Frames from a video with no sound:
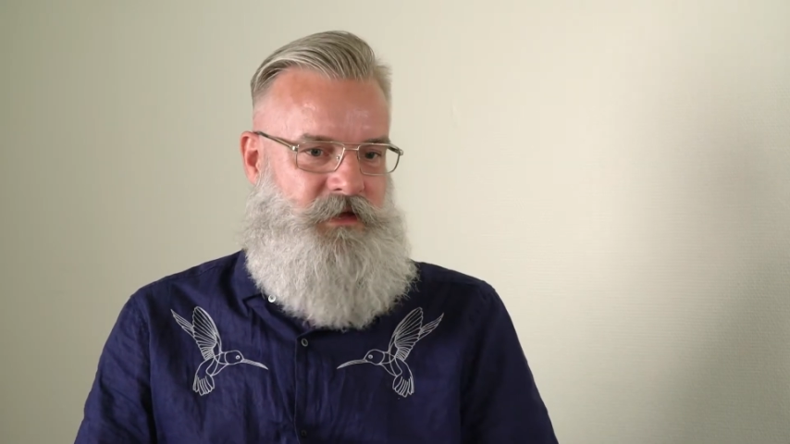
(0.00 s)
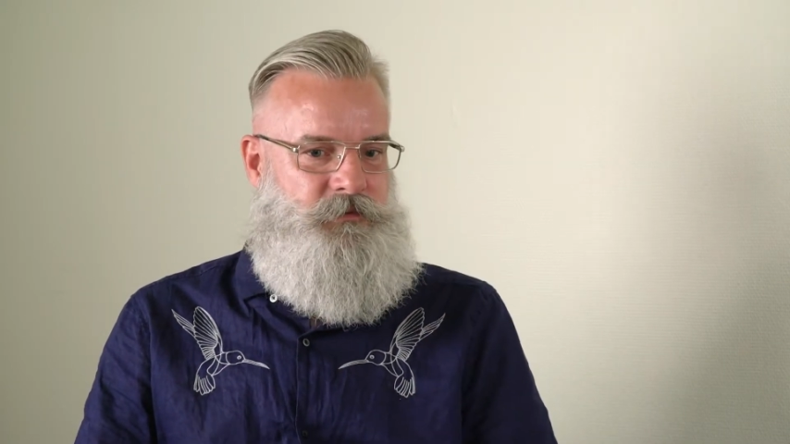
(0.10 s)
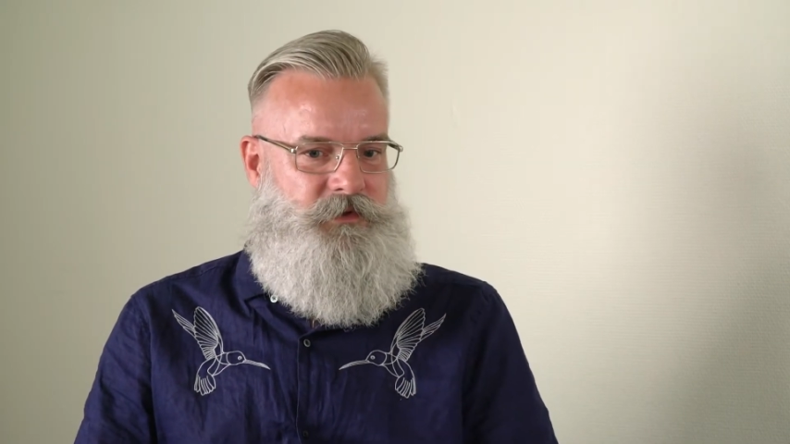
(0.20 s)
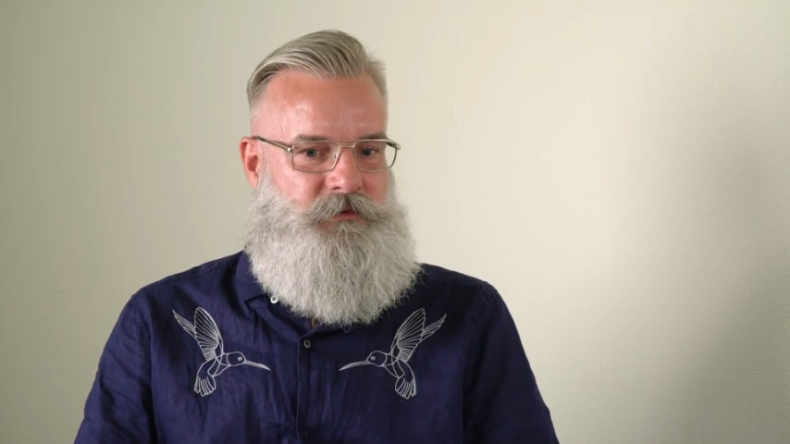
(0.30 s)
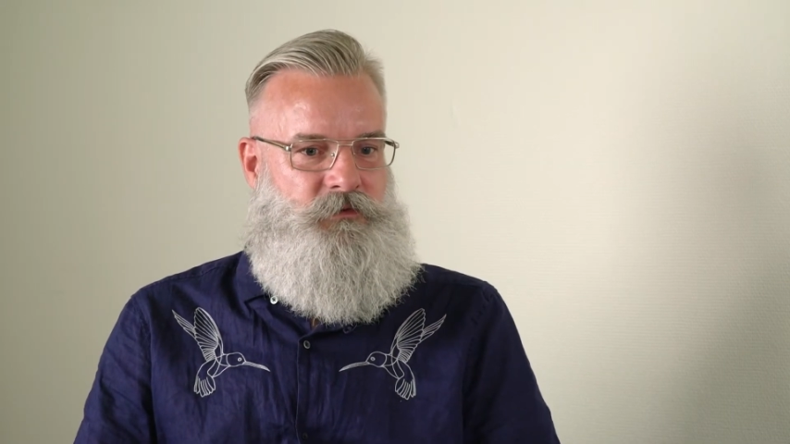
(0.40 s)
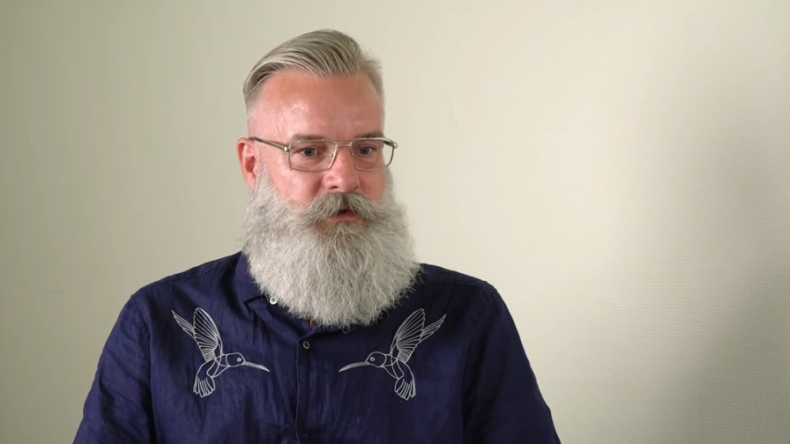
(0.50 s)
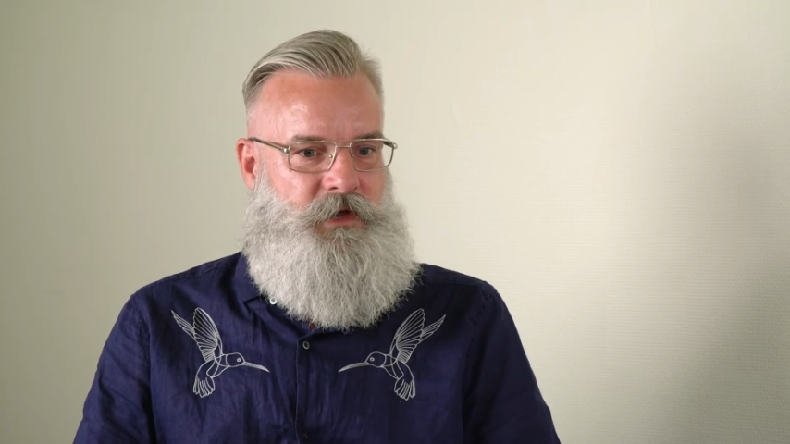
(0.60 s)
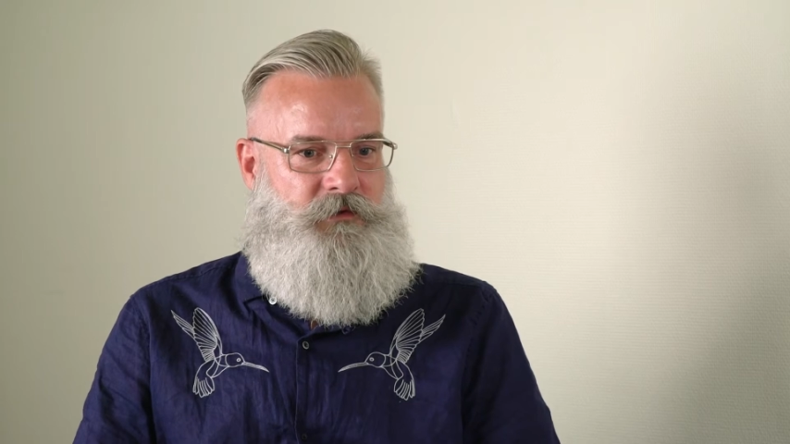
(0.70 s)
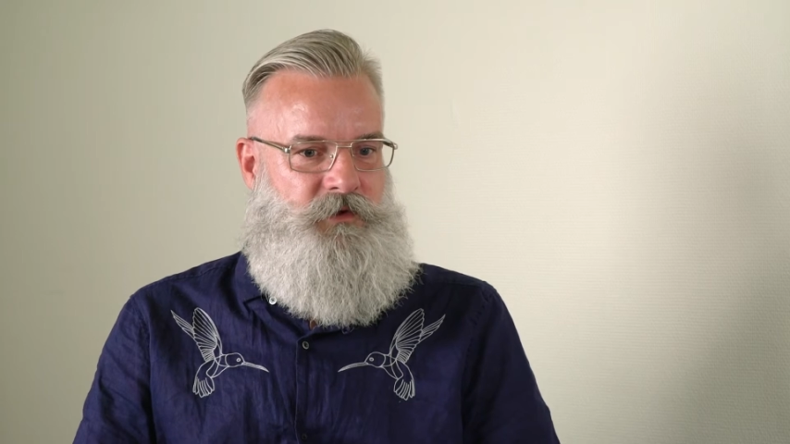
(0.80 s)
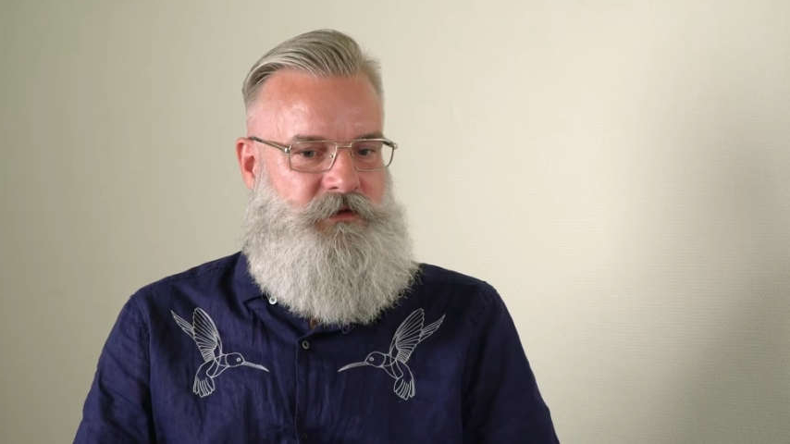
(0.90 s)

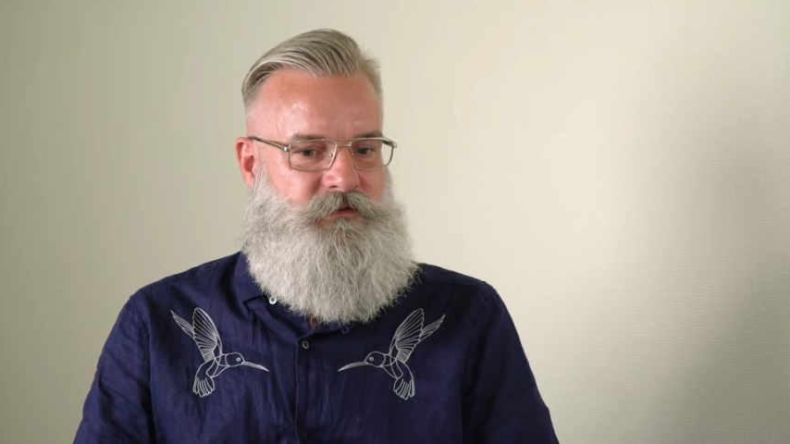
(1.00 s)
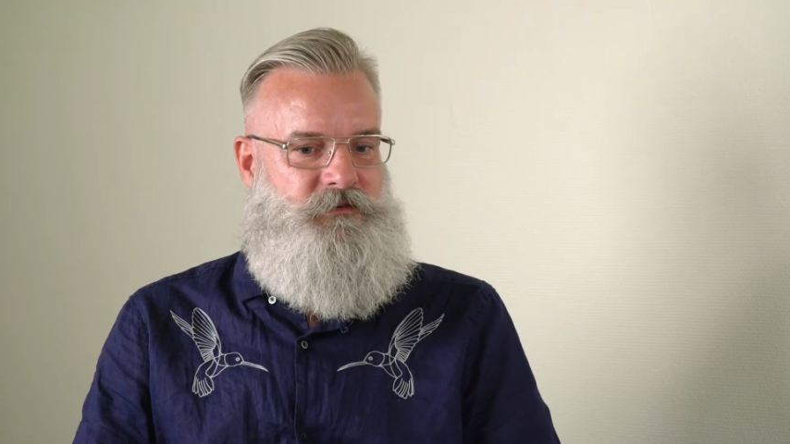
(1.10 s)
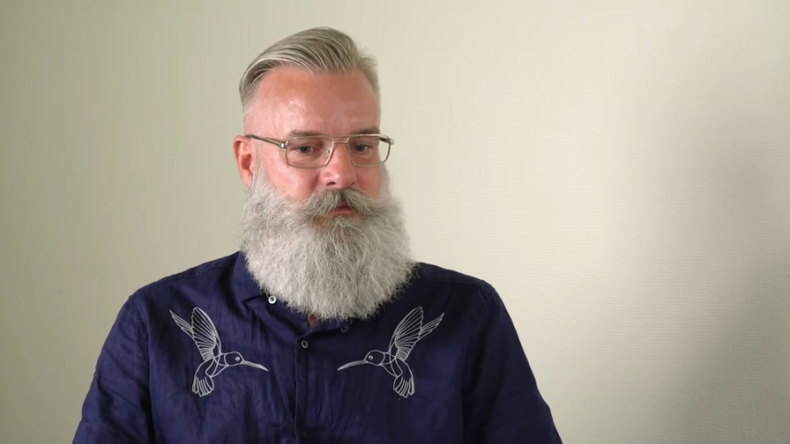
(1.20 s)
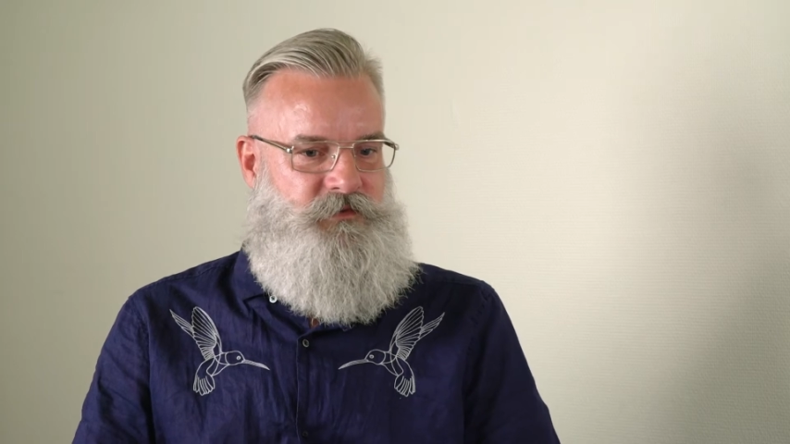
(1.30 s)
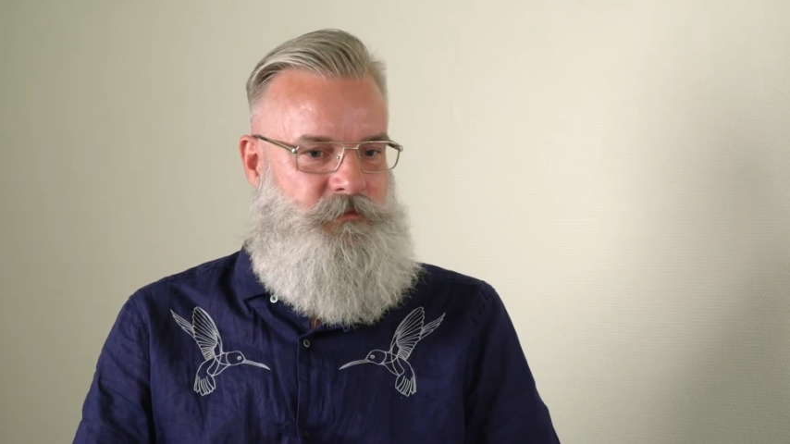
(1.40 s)
I, I read some of